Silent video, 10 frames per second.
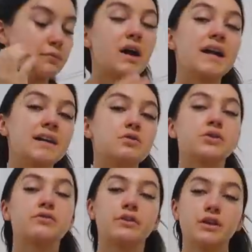But in
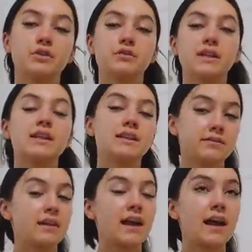order for you to really
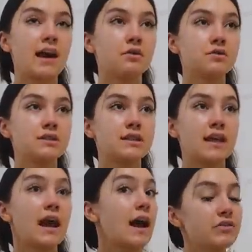live that out
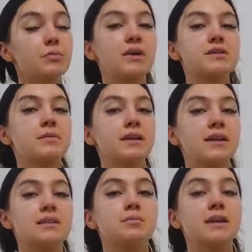and have your
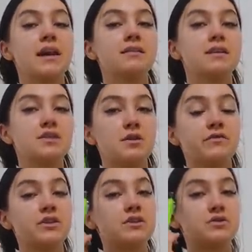possibilities be endless, you have
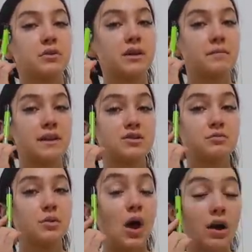to destroy the mental
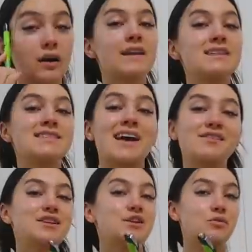block that is
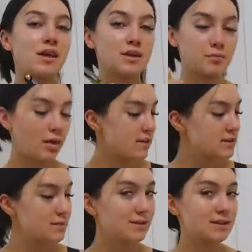telling you that your
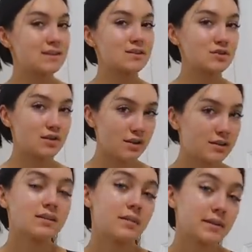possibilities are not
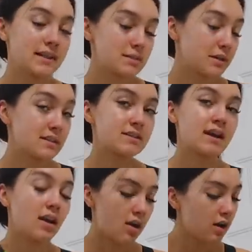limitless, because
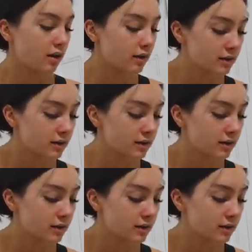they are.